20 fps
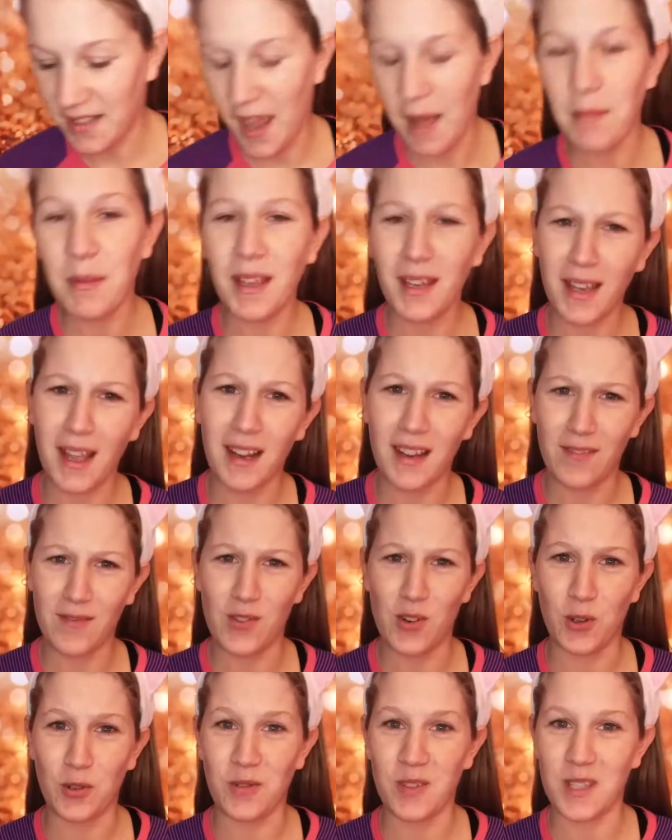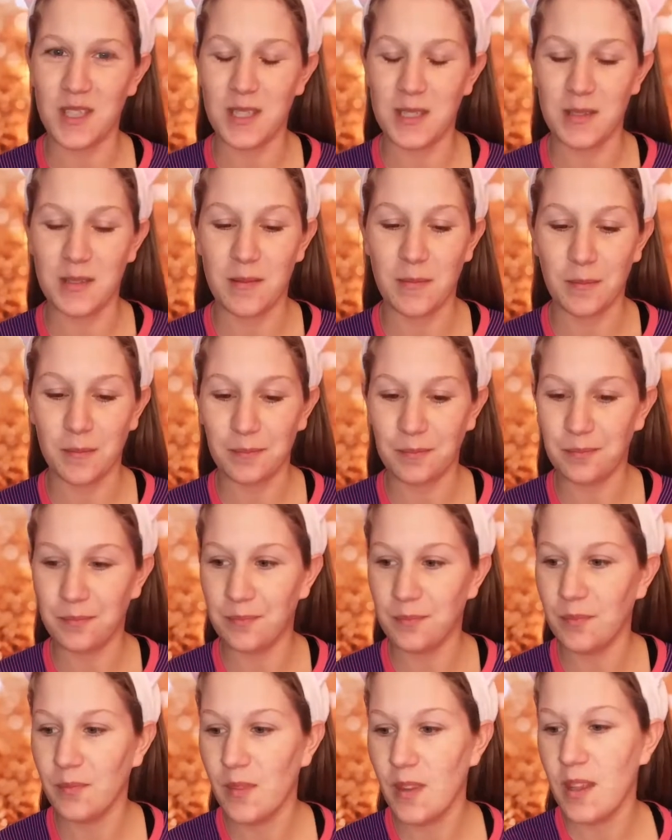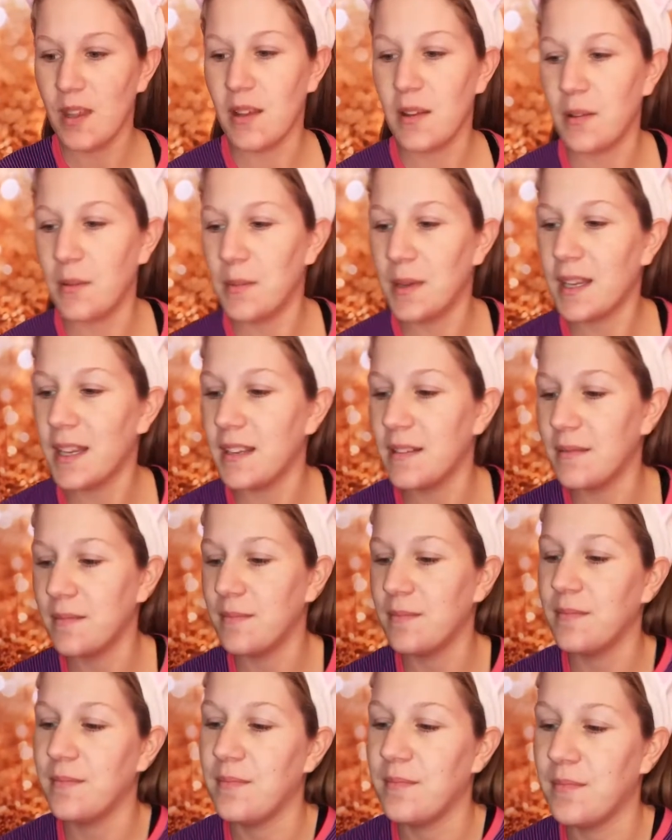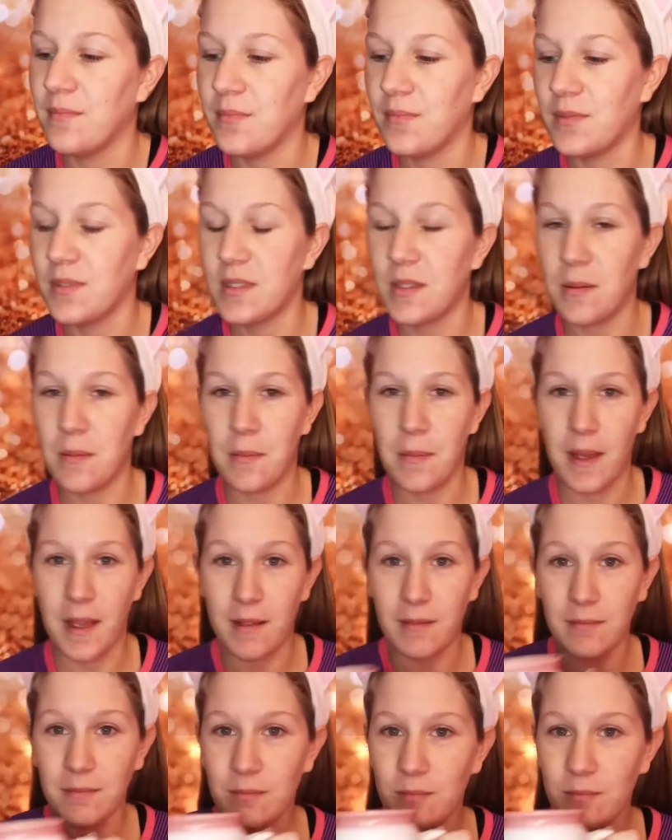I'm like kind of nervous. Let me get some of my